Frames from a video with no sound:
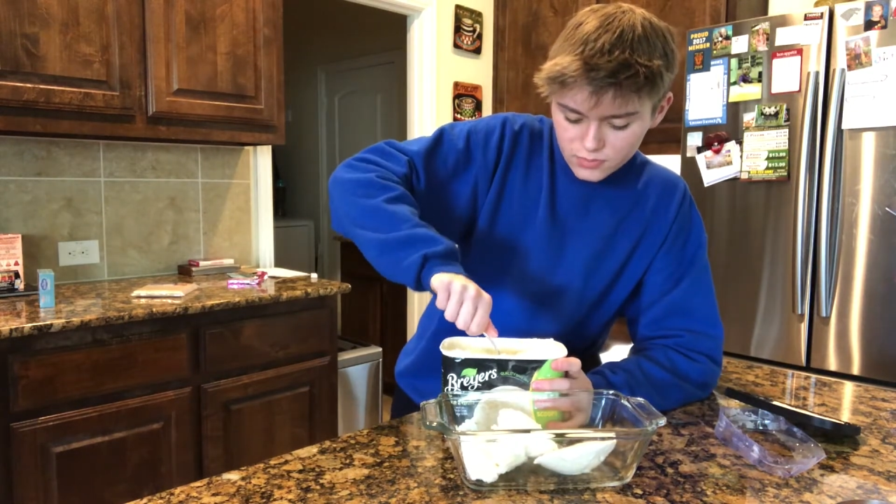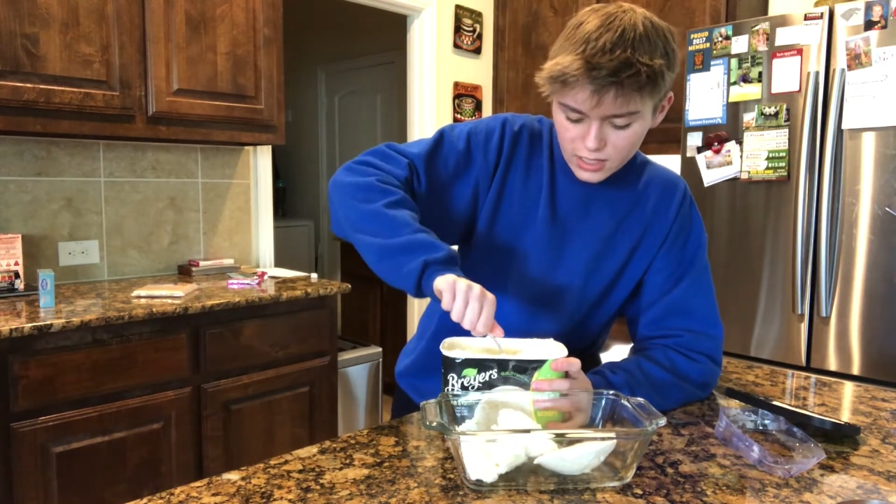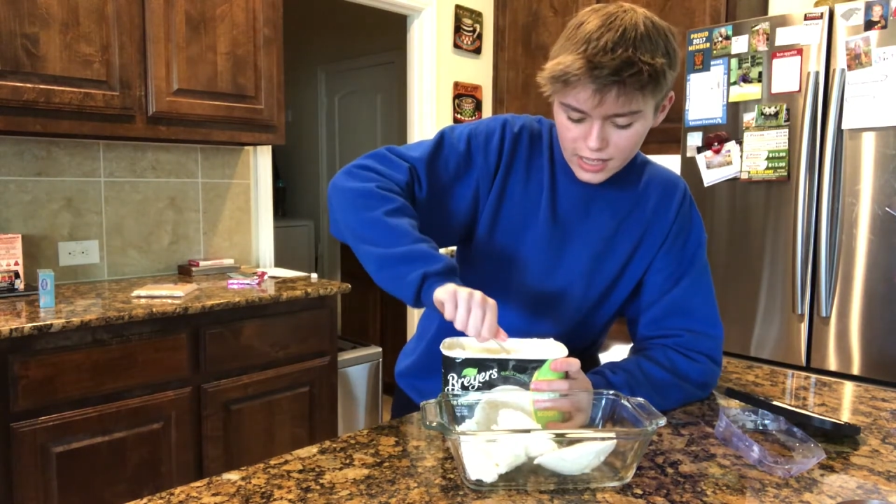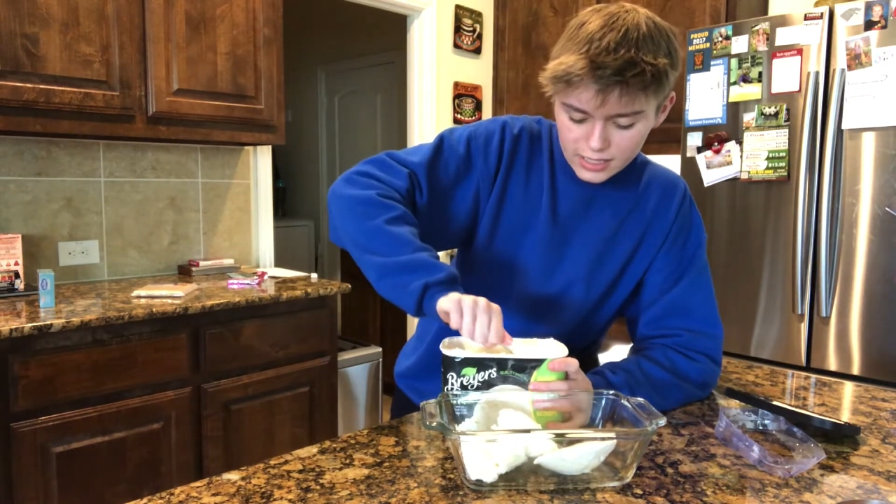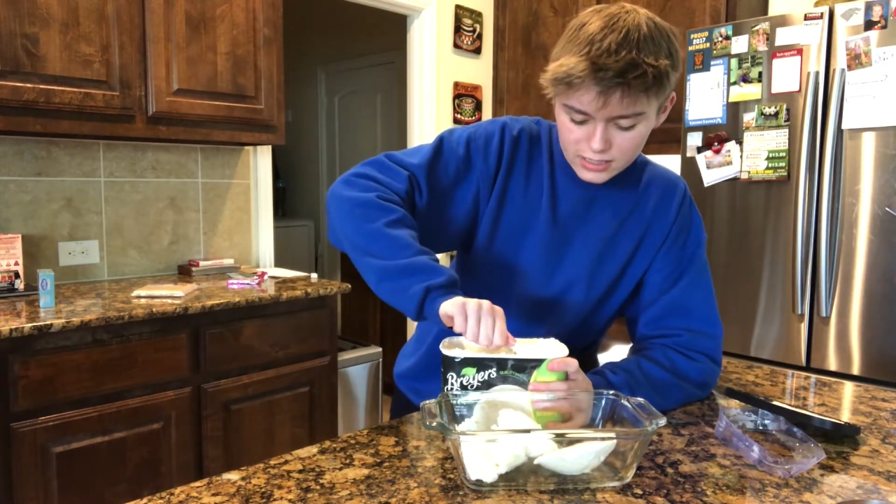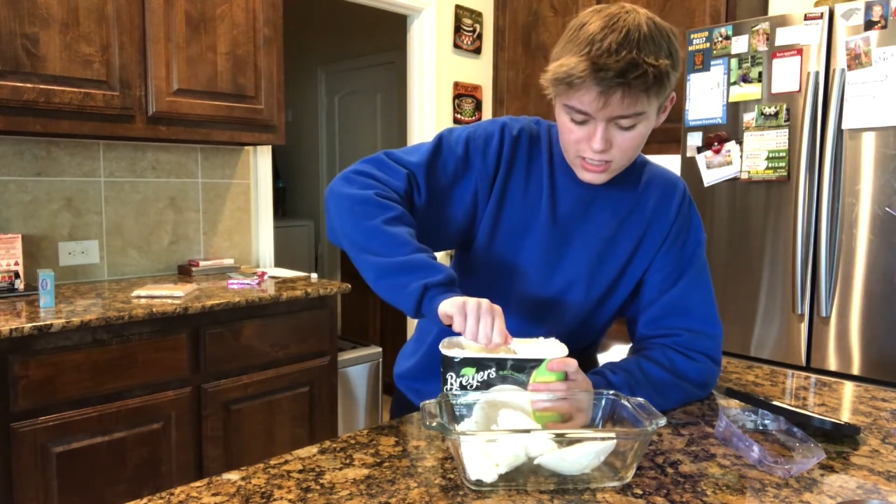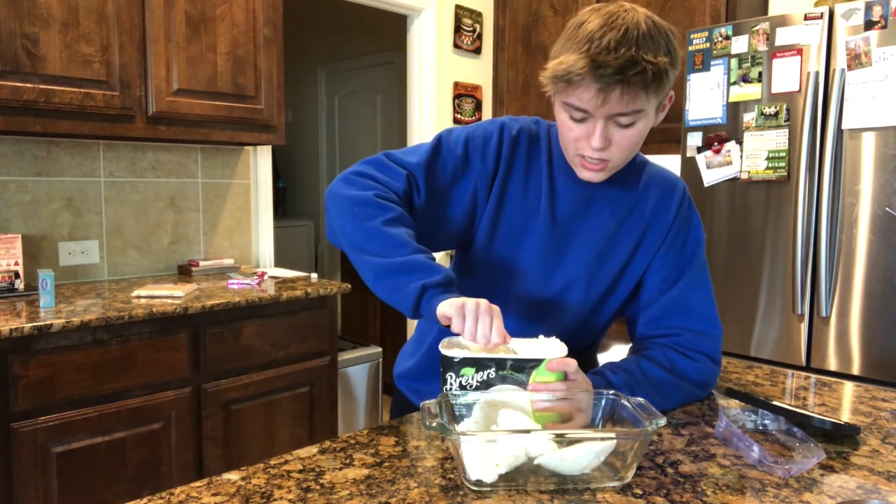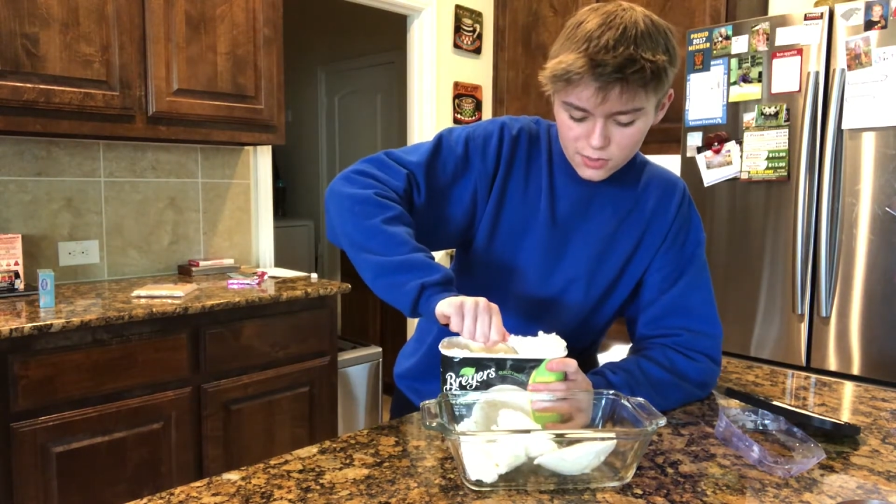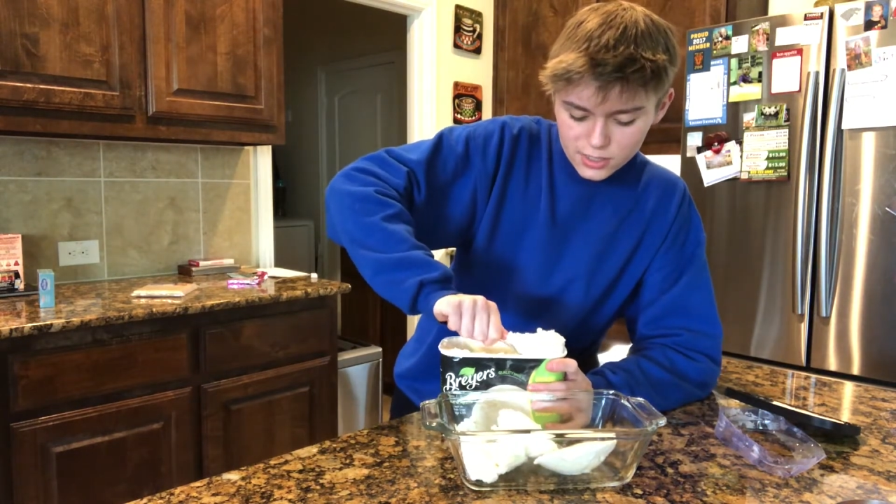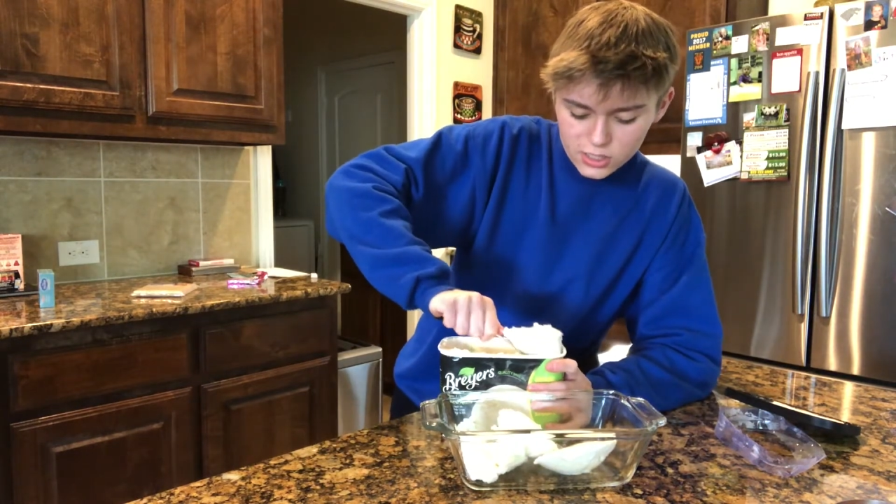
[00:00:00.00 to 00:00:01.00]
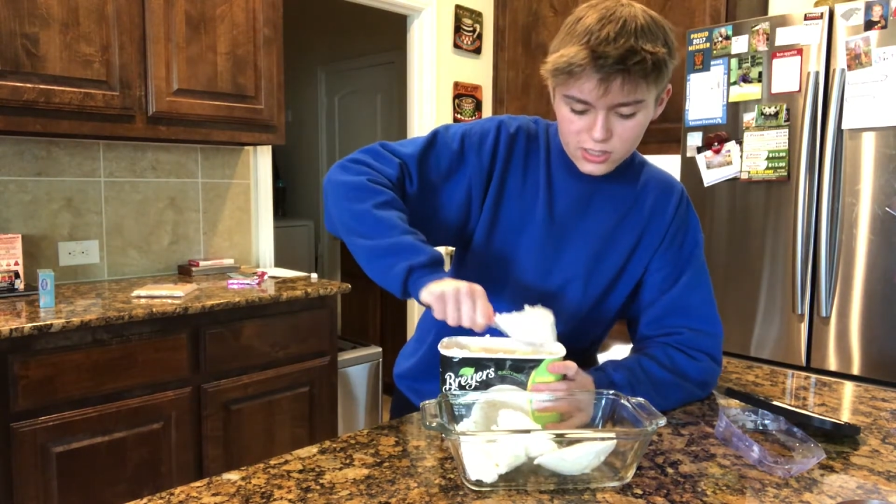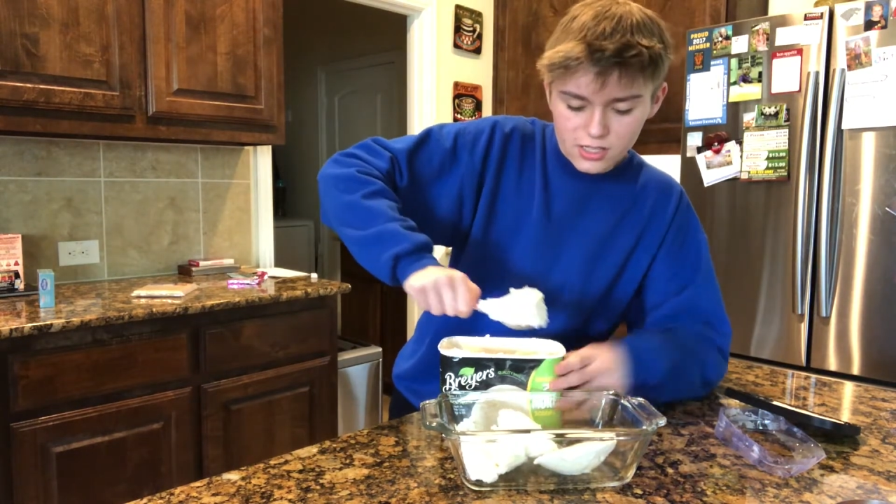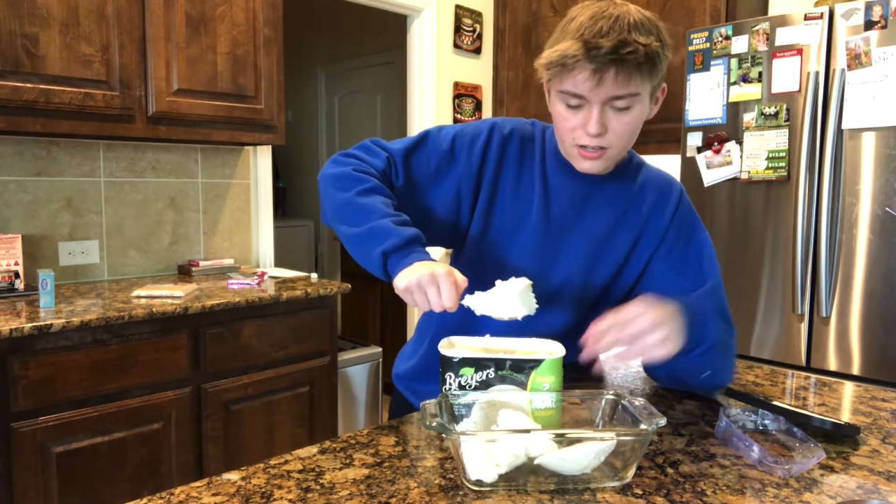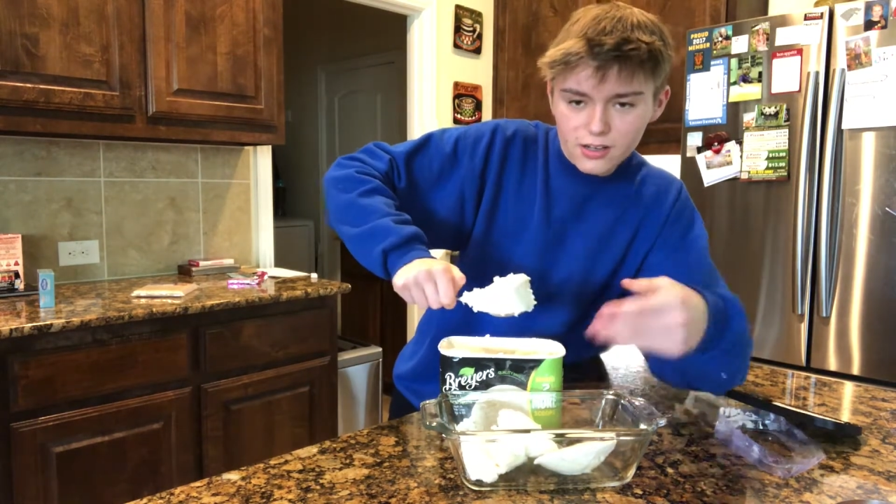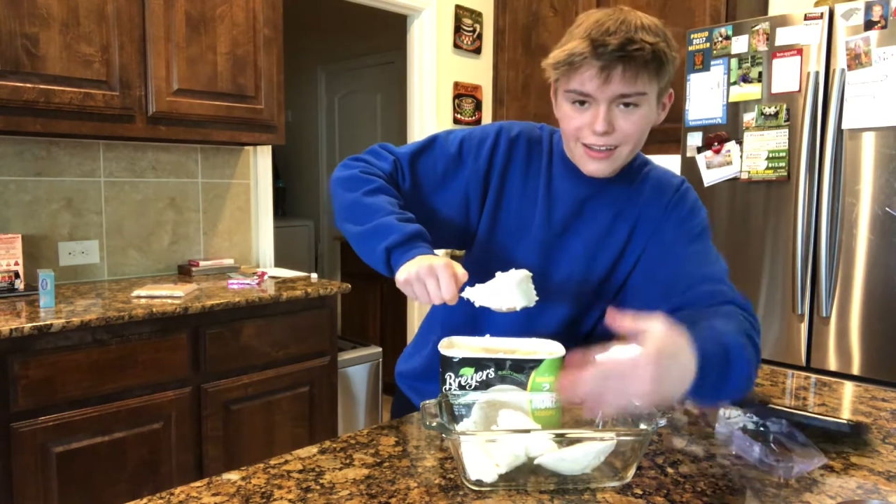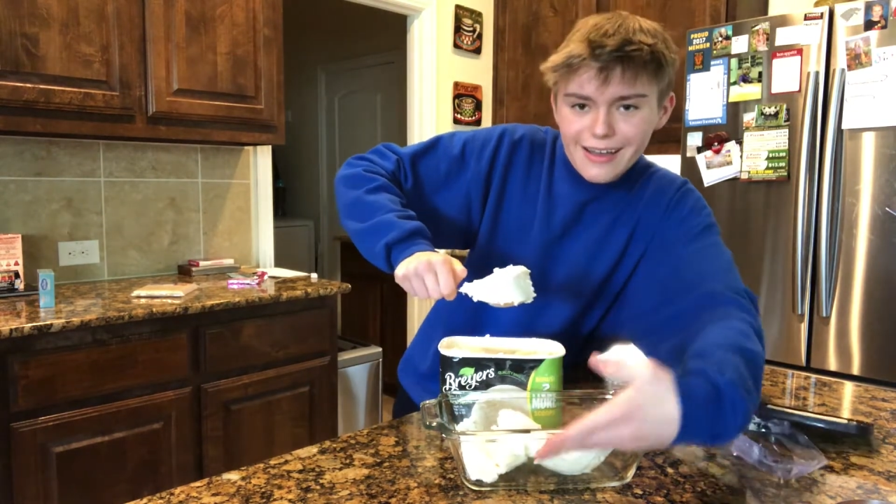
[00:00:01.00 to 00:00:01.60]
Like until it reaches the